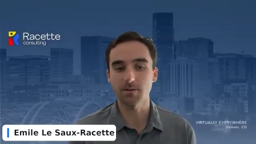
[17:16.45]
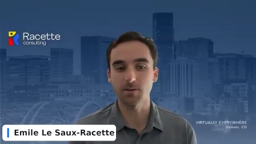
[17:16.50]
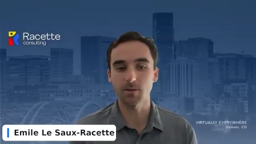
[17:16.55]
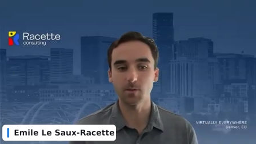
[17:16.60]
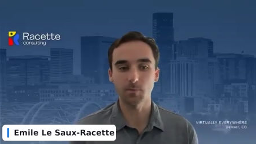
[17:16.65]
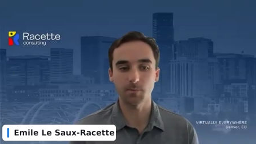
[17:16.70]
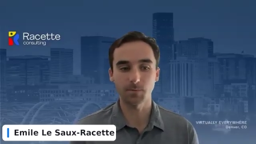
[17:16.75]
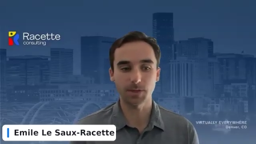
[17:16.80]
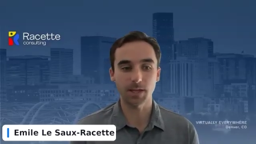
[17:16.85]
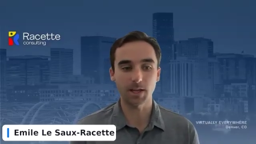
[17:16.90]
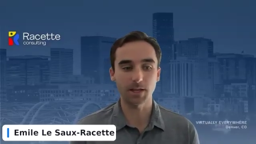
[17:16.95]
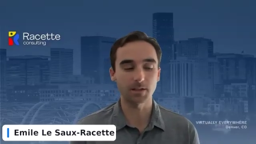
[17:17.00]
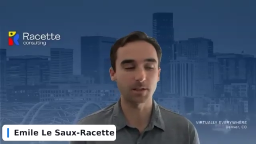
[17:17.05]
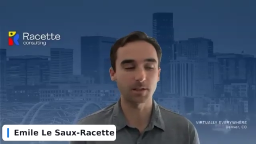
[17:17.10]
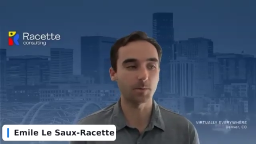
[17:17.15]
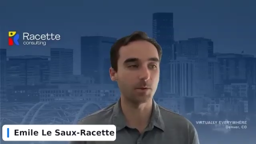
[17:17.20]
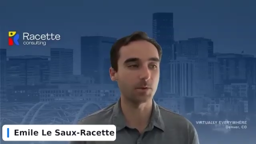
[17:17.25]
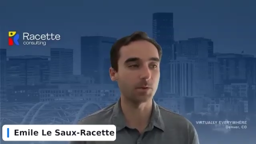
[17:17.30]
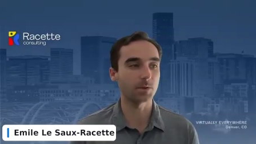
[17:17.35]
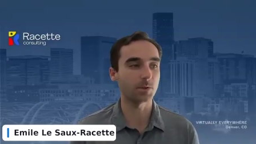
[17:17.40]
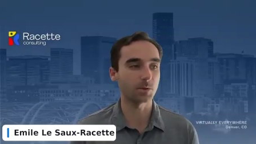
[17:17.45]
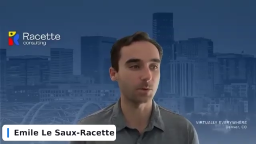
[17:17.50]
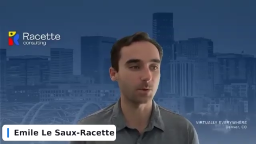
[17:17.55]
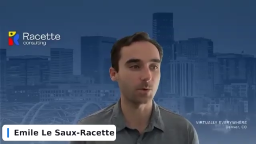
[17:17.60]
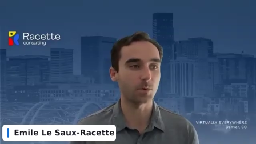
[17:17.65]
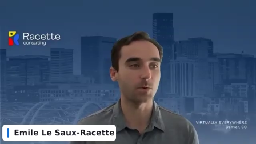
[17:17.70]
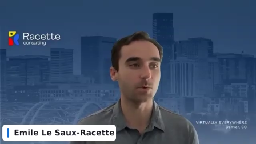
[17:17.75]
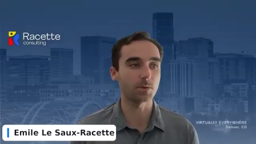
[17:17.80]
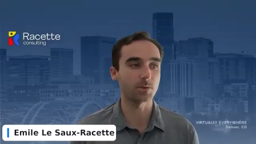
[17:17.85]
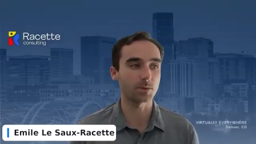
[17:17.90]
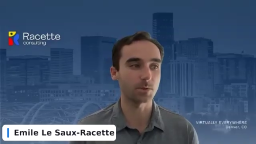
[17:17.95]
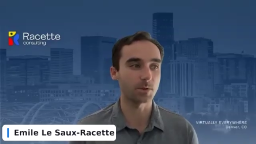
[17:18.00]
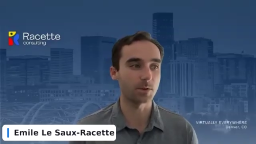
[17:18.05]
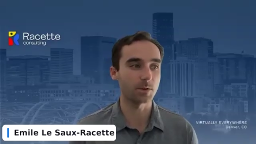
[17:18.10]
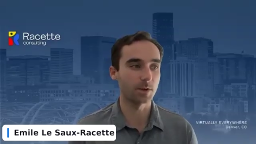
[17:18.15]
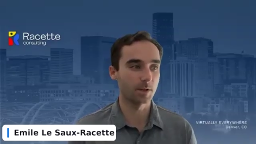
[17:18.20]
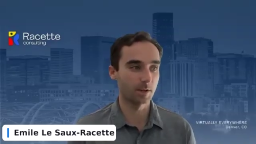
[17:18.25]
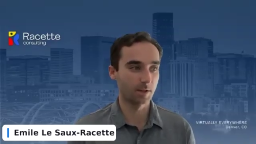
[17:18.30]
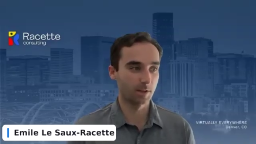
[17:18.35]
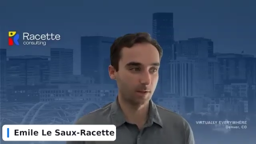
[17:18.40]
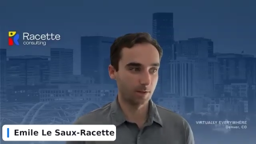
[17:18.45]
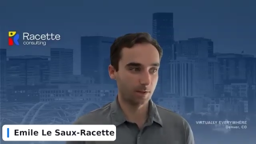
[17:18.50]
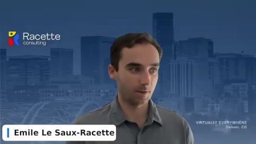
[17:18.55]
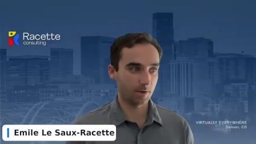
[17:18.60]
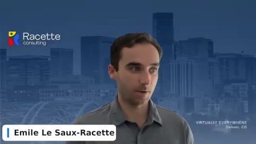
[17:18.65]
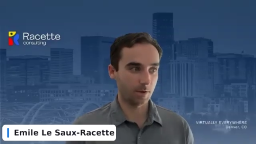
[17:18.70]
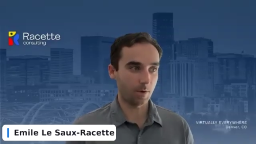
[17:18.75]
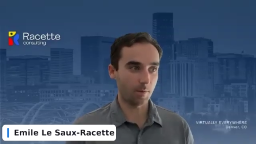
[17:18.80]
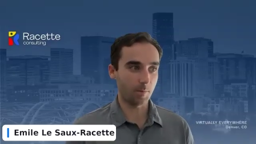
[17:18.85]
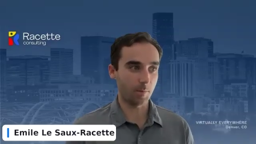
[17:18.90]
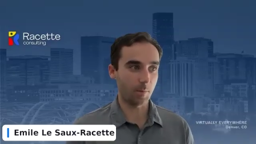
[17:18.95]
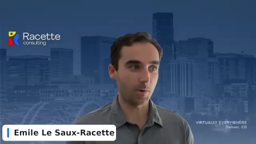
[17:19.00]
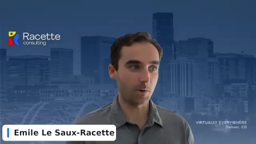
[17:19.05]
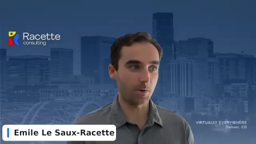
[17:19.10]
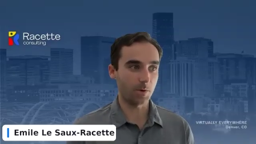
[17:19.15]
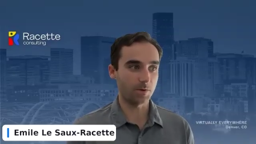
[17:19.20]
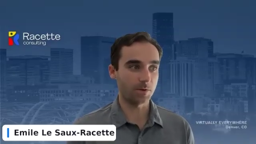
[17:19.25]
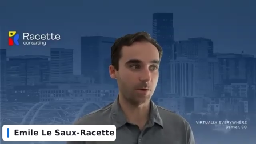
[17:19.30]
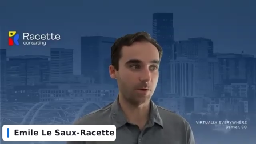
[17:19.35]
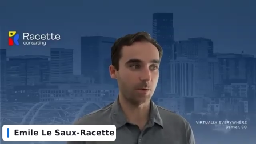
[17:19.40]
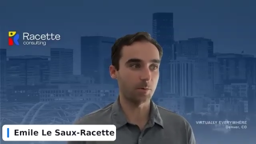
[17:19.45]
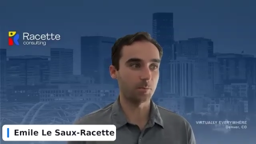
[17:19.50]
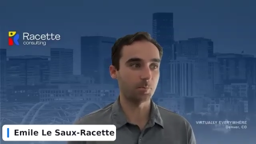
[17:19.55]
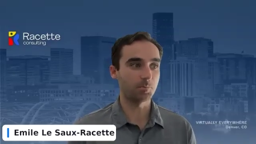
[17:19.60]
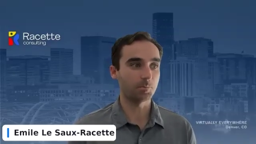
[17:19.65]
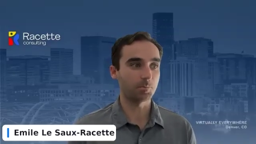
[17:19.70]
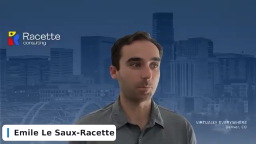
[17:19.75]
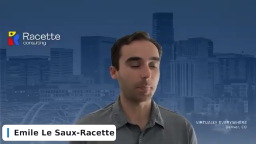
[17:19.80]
So yeah, some of those controls are important too.